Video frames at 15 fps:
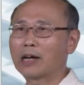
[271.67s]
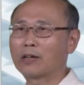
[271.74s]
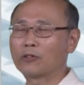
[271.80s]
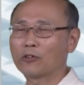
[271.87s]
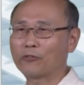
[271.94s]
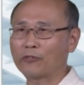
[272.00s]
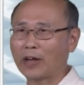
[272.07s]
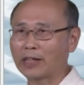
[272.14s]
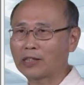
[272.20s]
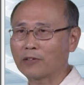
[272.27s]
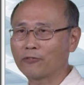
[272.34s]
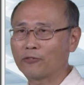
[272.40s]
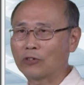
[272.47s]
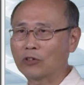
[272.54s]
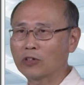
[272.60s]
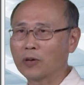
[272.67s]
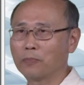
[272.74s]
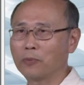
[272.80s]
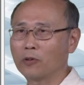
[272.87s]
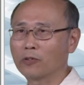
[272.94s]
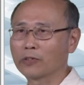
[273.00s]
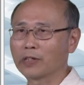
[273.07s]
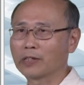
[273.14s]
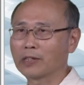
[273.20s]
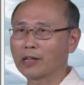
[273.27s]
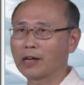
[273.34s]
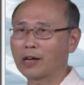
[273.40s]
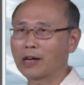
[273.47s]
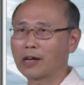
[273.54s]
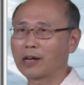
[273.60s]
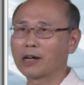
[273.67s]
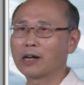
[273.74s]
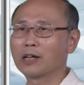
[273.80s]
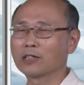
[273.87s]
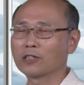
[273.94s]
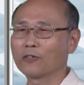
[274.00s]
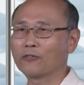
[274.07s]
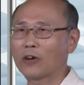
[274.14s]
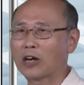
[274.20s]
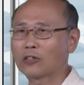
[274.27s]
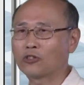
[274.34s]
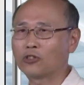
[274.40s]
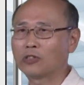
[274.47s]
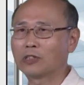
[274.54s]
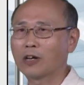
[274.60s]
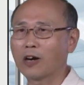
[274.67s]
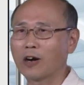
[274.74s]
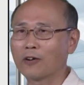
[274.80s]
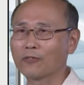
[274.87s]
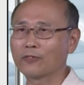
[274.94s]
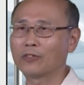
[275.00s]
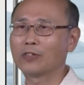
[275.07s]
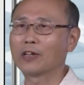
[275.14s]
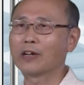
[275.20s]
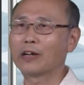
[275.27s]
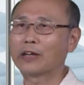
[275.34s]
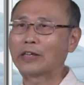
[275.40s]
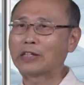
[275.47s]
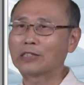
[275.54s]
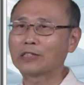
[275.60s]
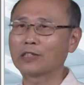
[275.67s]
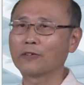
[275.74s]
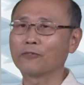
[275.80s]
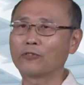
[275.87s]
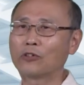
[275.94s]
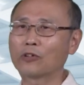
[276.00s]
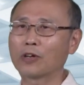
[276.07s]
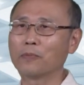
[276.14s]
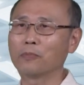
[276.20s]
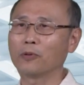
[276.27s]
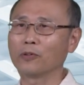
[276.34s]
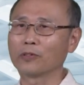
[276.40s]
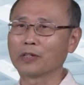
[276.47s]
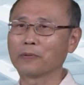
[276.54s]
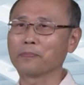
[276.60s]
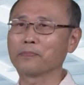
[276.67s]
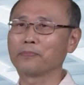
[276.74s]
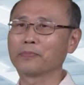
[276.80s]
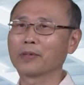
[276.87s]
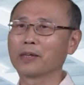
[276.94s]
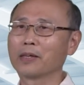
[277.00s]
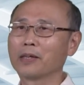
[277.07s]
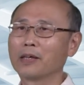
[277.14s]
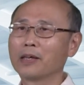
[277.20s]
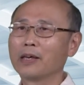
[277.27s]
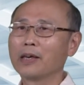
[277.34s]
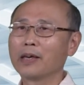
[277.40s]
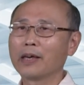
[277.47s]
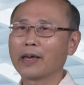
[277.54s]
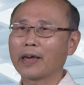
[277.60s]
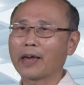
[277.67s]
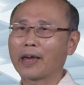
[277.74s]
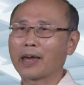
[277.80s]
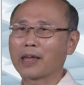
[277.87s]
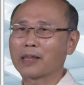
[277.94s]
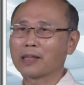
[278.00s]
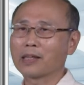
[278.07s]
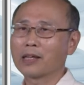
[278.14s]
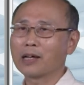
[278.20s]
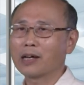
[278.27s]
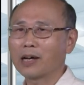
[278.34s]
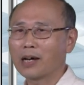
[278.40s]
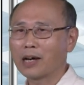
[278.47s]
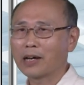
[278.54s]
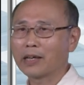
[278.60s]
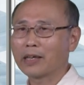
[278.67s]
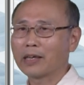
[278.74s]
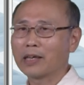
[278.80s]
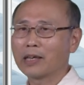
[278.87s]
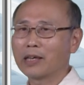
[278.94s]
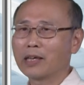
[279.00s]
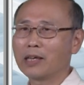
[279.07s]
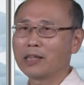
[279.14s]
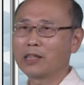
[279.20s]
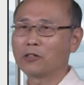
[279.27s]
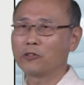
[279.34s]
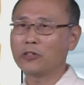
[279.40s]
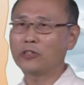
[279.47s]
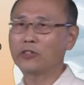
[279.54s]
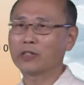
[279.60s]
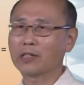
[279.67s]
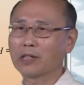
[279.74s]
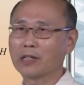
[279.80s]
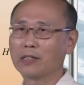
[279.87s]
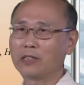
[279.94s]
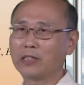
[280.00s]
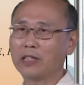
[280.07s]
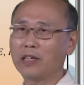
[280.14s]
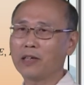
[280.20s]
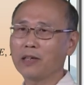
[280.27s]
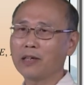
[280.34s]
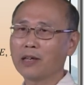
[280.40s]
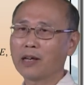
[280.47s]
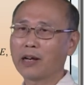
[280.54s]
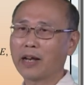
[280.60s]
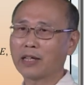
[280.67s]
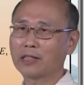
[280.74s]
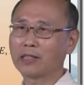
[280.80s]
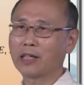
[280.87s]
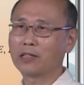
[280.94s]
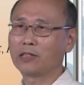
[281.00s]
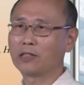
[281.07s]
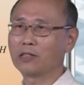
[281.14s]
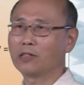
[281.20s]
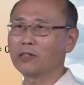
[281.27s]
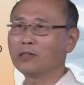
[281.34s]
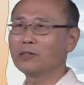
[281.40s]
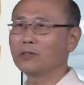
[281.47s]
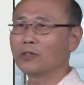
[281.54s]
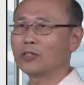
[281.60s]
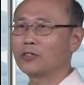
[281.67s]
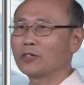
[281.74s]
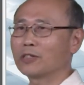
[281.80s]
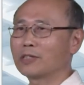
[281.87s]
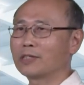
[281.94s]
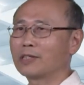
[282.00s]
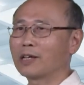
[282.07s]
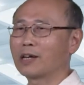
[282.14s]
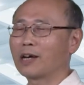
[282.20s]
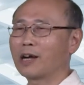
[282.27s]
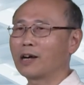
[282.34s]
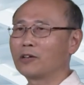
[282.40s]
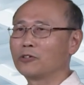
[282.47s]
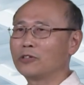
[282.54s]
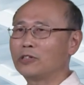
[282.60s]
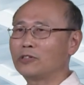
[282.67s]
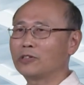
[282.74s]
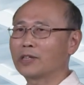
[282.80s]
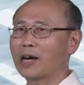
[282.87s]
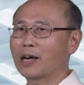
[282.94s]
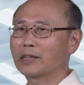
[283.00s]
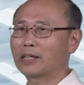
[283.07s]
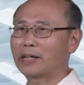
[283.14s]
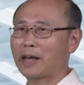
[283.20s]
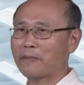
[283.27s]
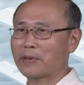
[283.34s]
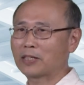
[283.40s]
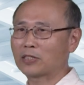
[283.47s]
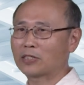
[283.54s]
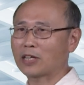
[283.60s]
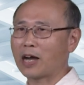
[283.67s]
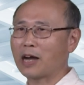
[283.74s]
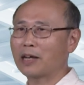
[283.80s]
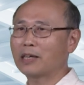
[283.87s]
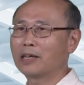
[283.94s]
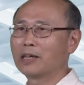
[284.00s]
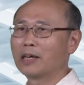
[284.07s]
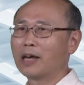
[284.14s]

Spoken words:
reflective field component as a function of the instant field component. And in the region z less than 0, which is the region on the left hand side,